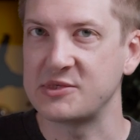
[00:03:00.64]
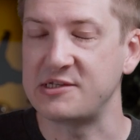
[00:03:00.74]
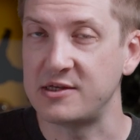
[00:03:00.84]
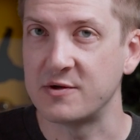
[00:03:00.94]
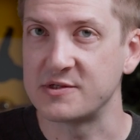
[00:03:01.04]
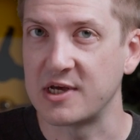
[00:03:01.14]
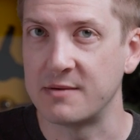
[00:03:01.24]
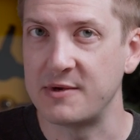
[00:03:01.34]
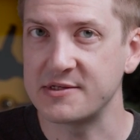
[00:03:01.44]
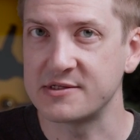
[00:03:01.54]
see those
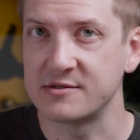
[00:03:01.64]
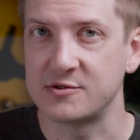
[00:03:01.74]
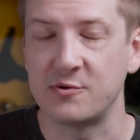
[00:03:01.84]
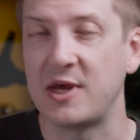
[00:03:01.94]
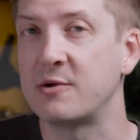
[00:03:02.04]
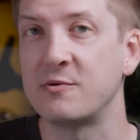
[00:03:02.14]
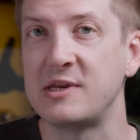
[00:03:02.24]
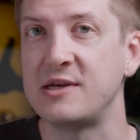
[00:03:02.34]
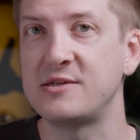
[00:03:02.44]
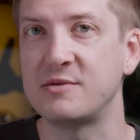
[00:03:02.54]
elements, so they don't
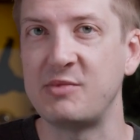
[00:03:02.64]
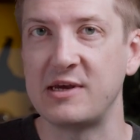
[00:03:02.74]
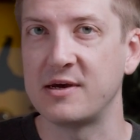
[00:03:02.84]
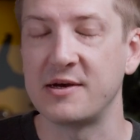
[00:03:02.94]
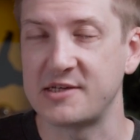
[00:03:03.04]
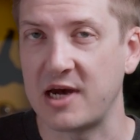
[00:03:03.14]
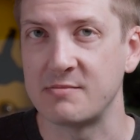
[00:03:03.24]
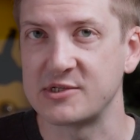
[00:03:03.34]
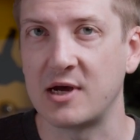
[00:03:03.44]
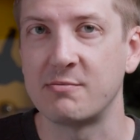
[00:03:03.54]
need to be a
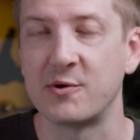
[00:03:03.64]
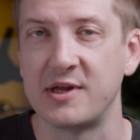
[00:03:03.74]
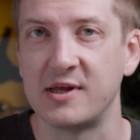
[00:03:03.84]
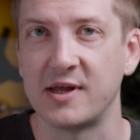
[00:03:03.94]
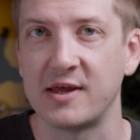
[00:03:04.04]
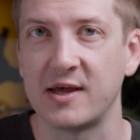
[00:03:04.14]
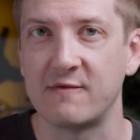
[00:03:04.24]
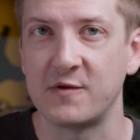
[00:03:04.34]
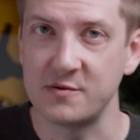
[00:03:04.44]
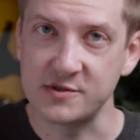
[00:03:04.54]
tab stop or anything like
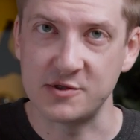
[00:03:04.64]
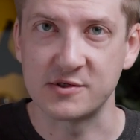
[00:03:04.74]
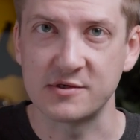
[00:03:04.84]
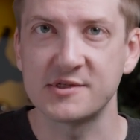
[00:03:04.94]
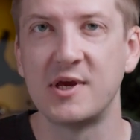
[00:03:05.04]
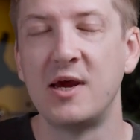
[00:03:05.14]
that for those users.